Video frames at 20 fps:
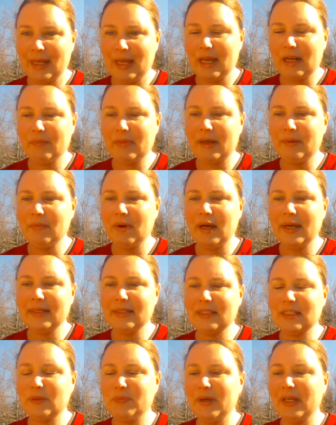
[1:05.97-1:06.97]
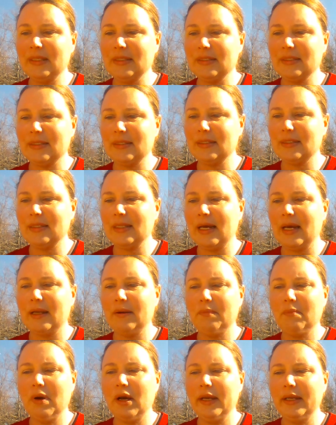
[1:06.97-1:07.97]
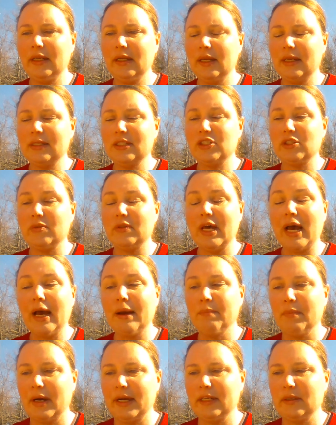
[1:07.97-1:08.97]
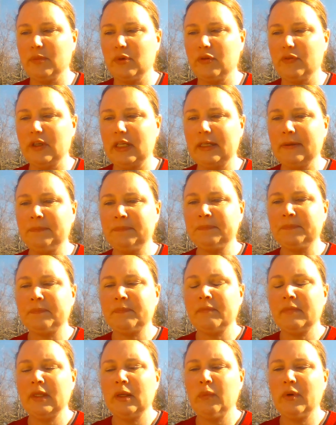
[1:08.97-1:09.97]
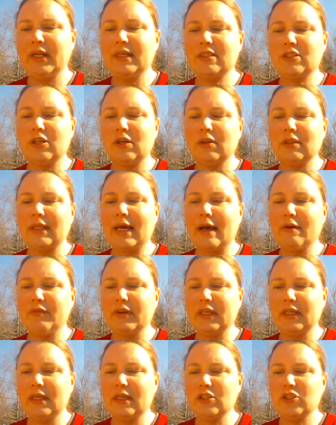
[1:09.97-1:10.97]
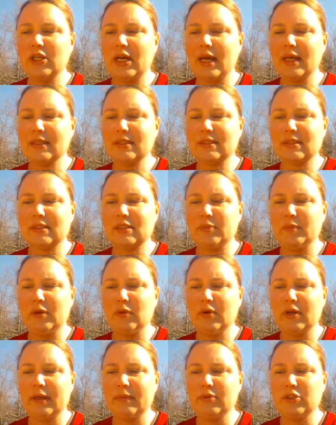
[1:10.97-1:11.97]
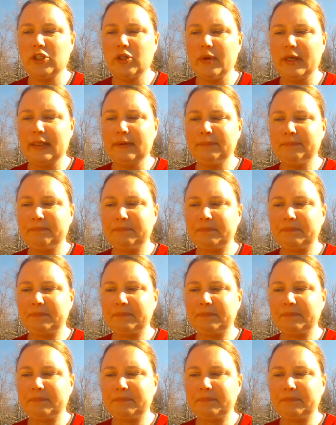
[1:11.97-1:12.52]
And my mind spins into that mind movie. When I start laughing, Keisha asks me what I'm doing.